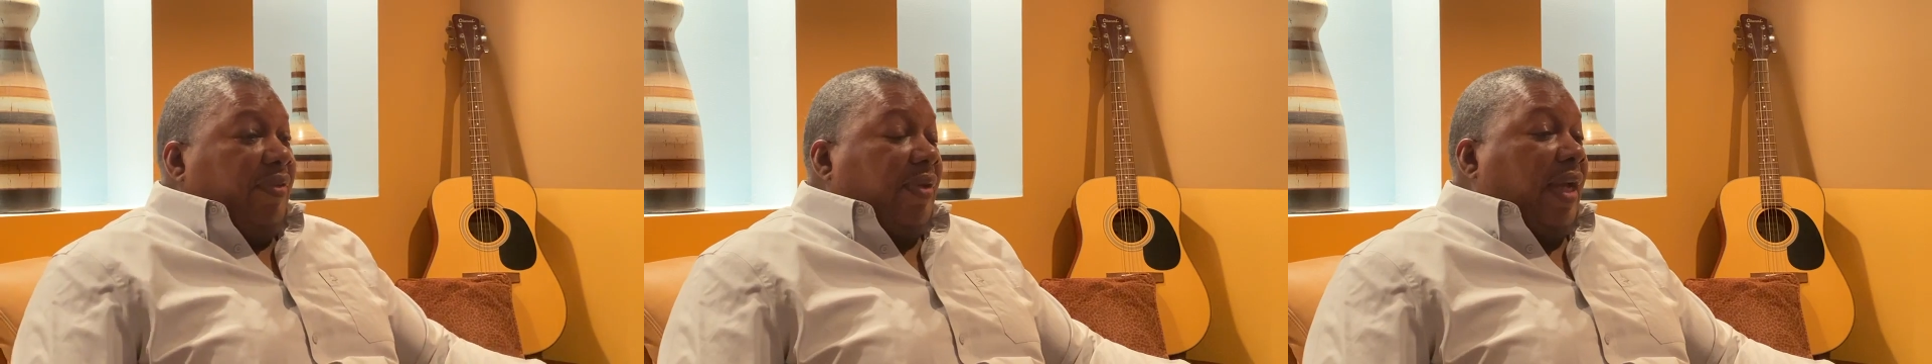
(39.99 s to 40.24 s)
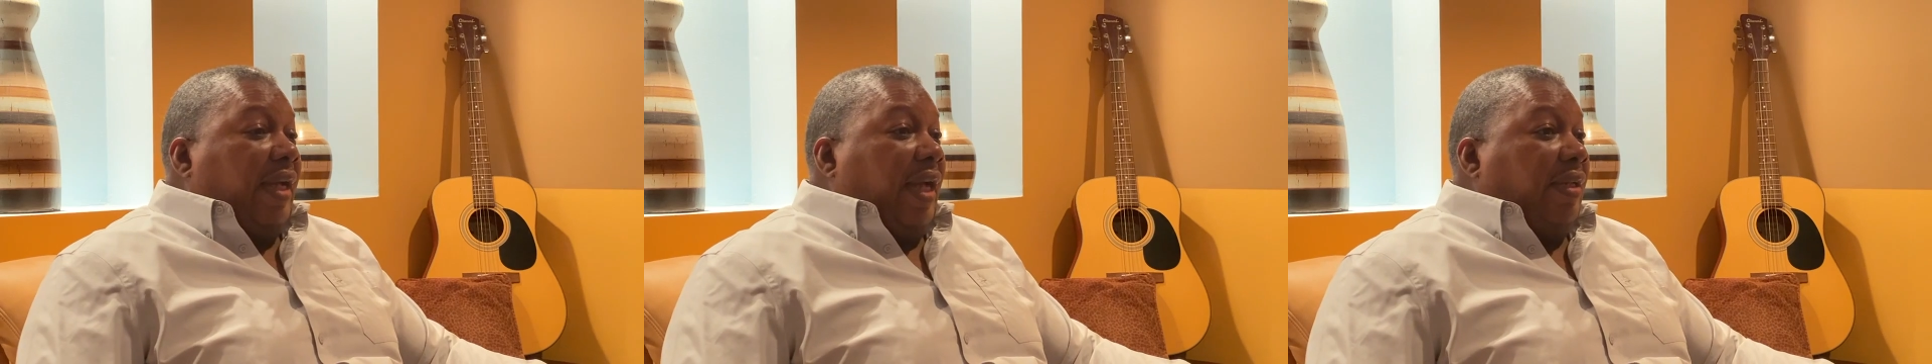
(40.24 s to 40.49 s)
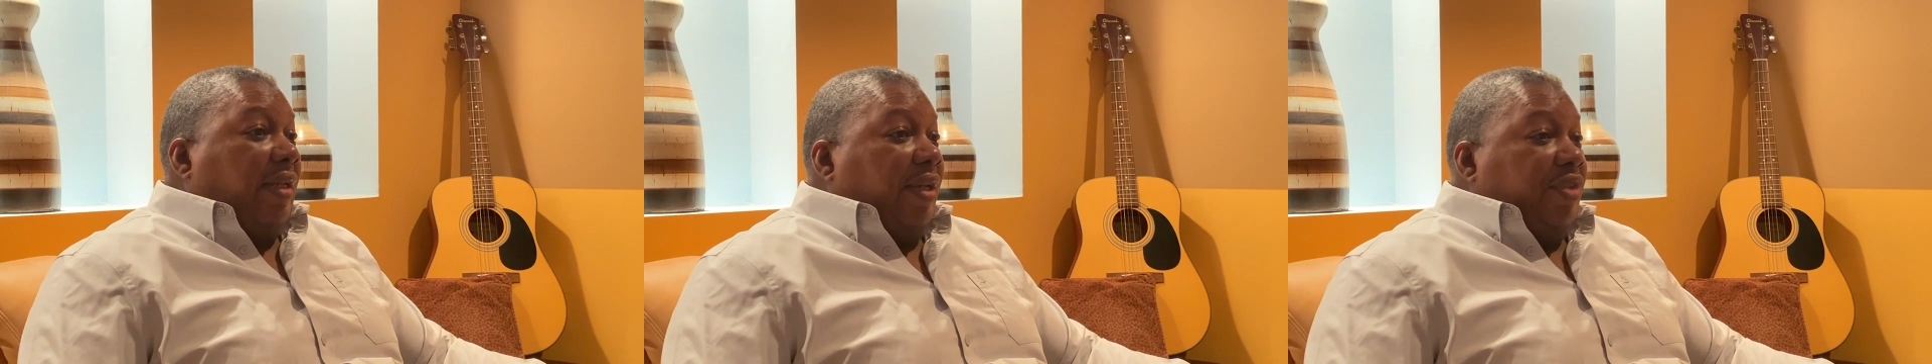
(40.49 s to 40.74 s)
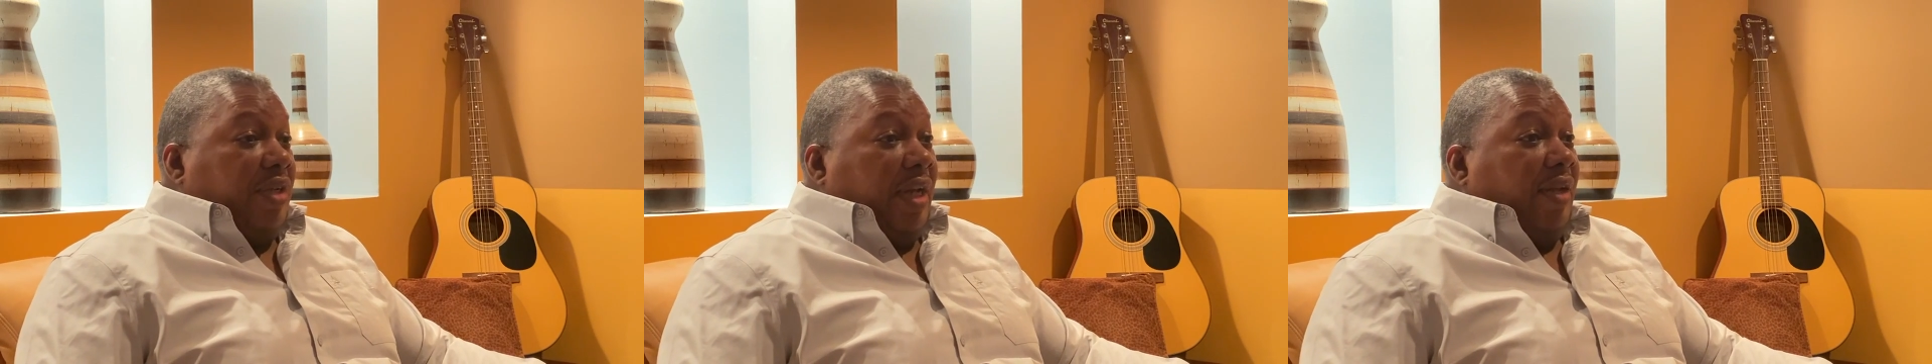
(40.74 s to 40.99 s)
So I got a
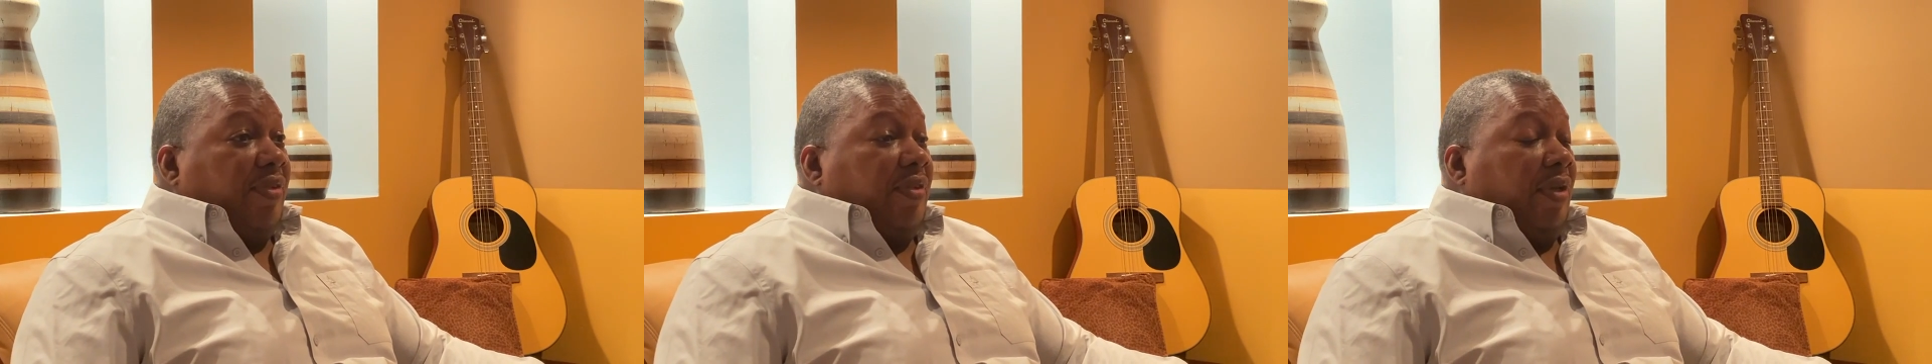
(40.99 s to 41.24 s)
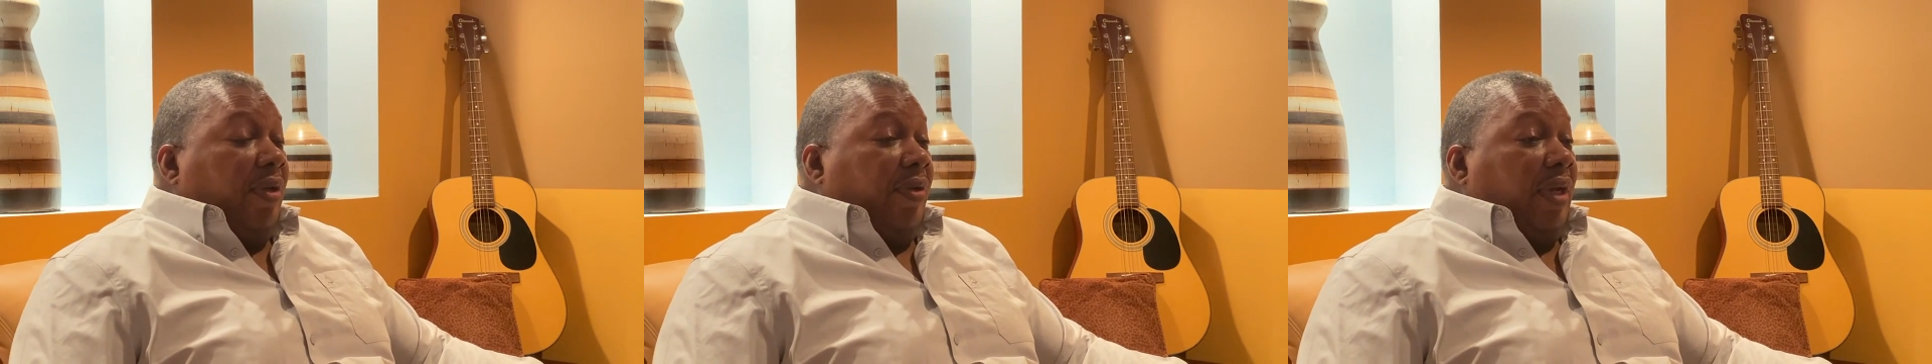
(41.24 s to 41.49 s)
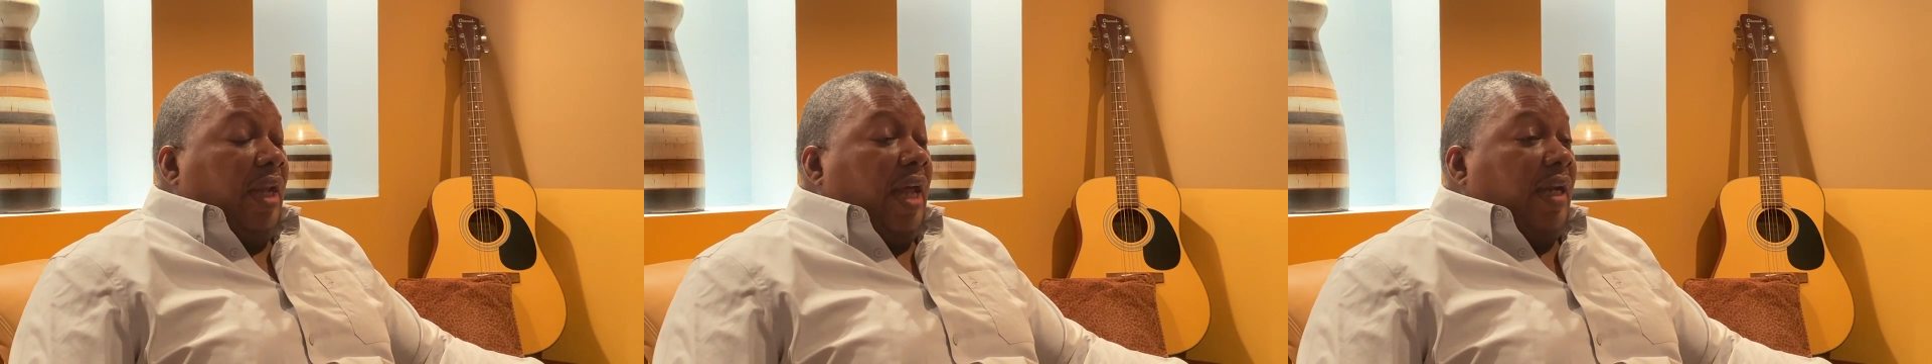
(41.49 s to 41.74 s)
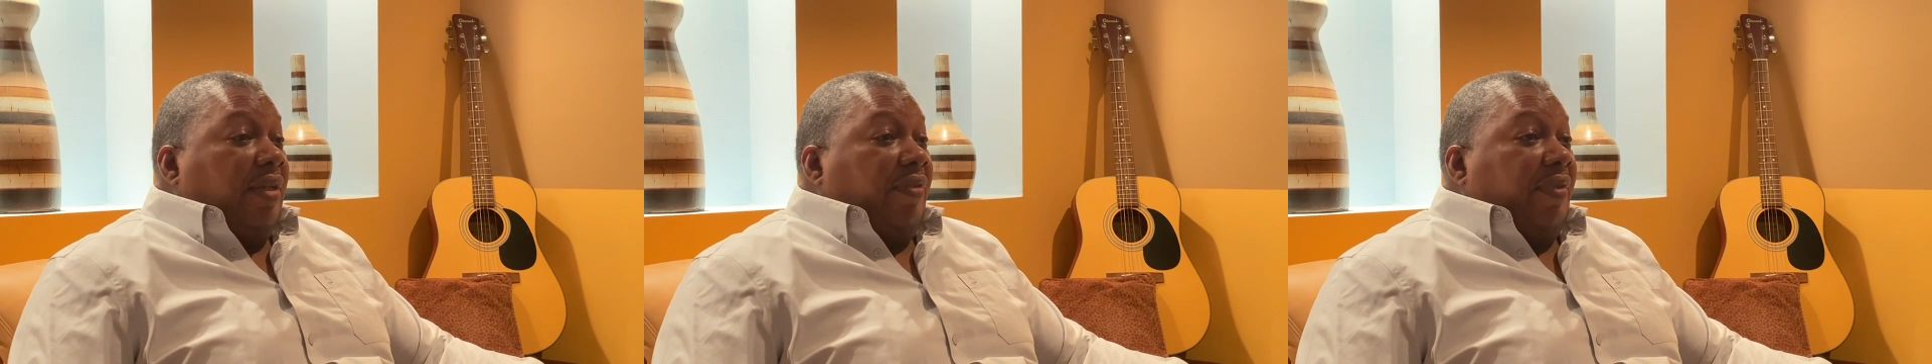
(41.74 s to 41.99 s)
chance to learn a
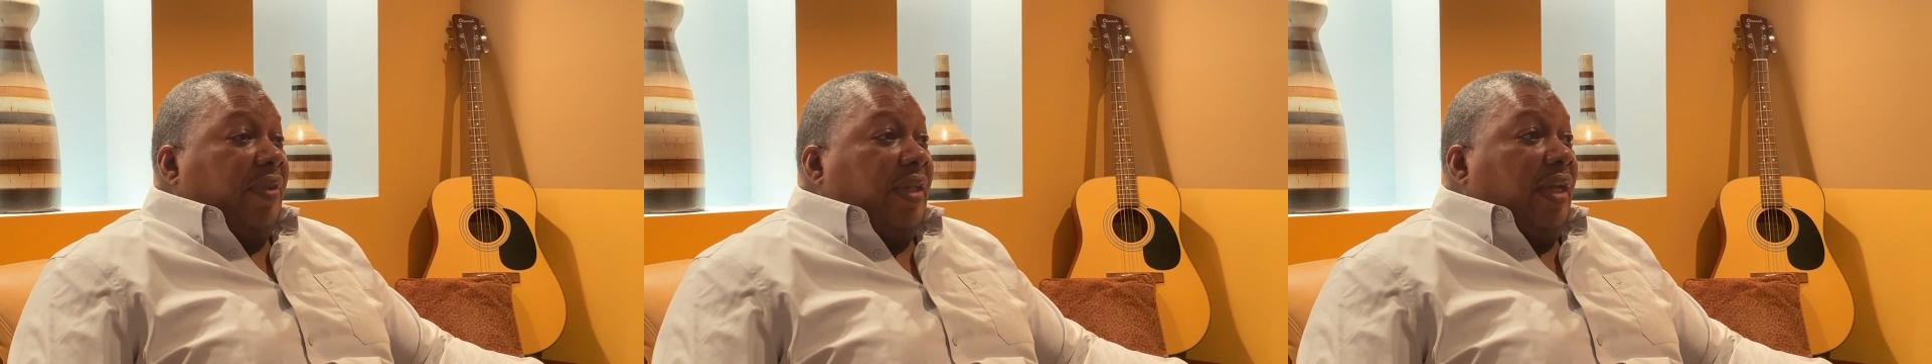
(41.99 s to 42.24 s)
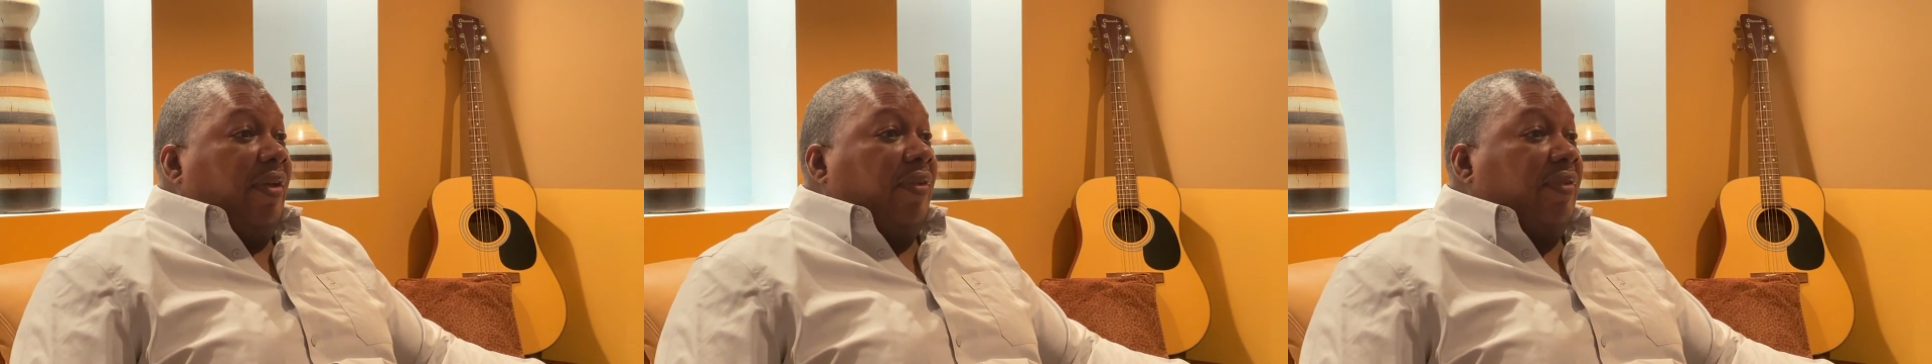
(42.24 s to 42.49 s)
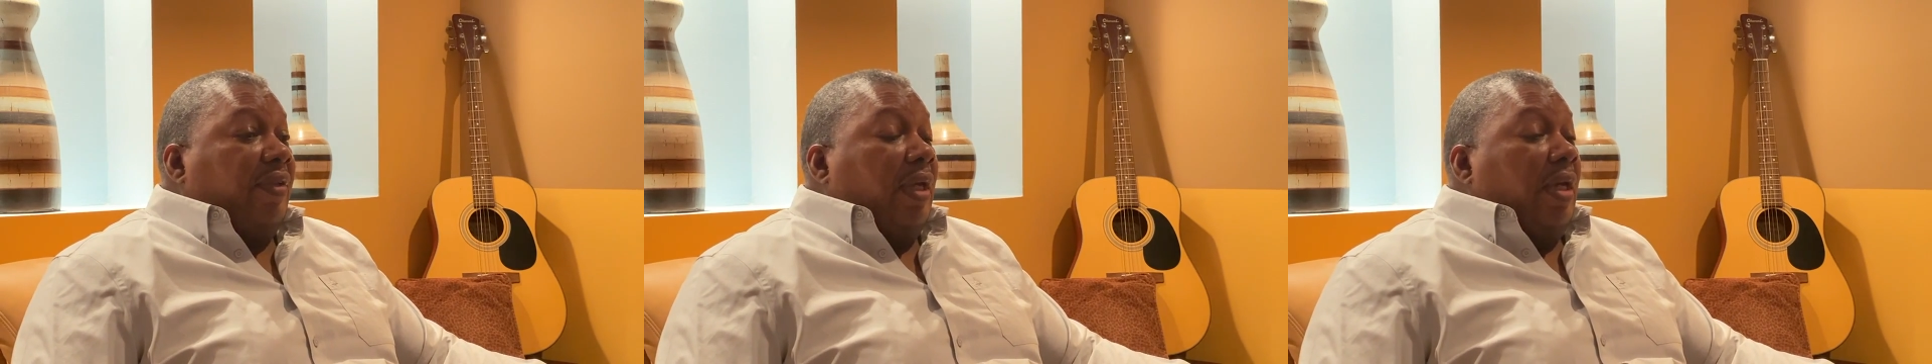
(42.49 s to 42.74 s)
lot of different things.